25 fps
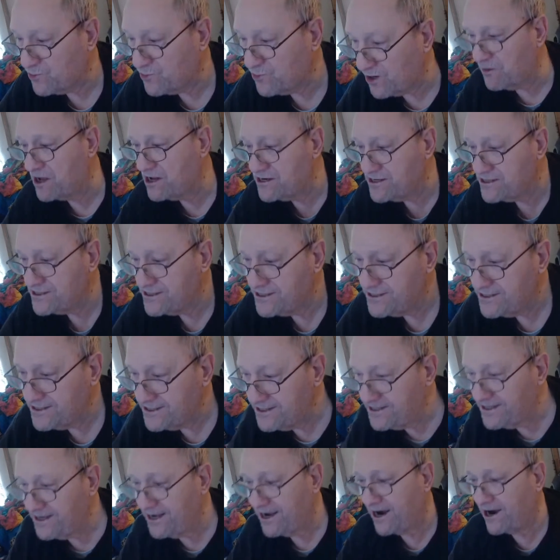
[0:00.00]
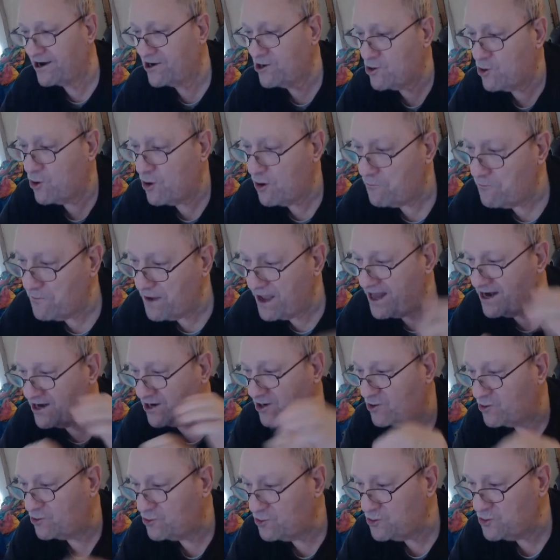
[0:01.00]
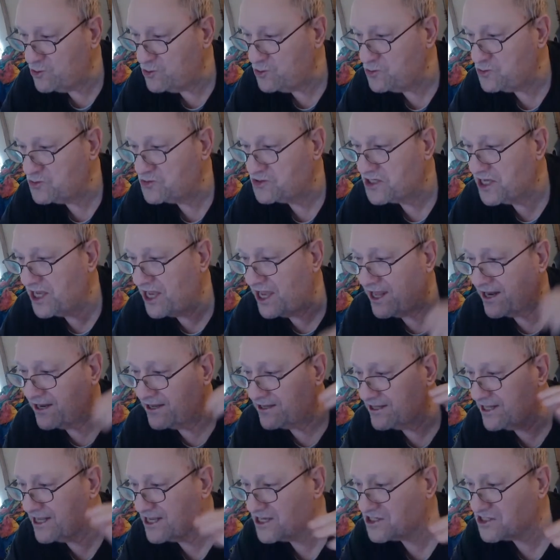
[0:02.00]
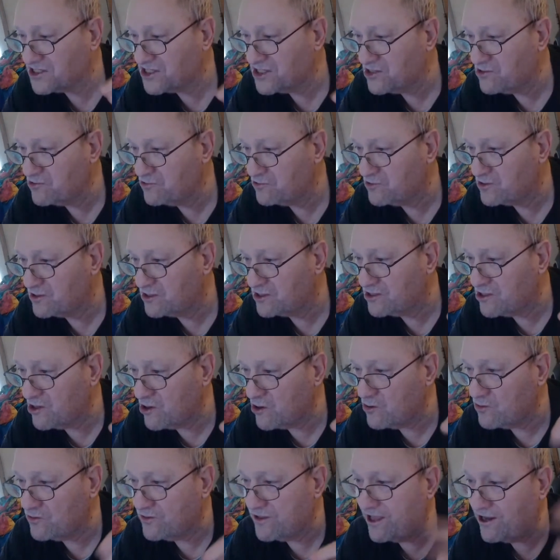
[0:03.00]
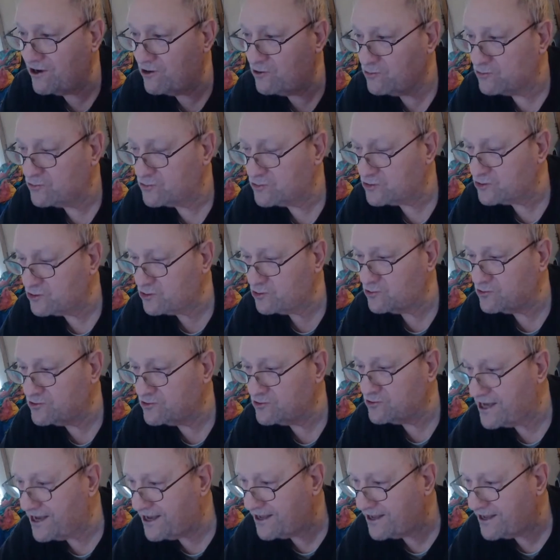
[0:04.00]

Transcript: want to come on? I know Amanda Cruz and Leslie, they don't do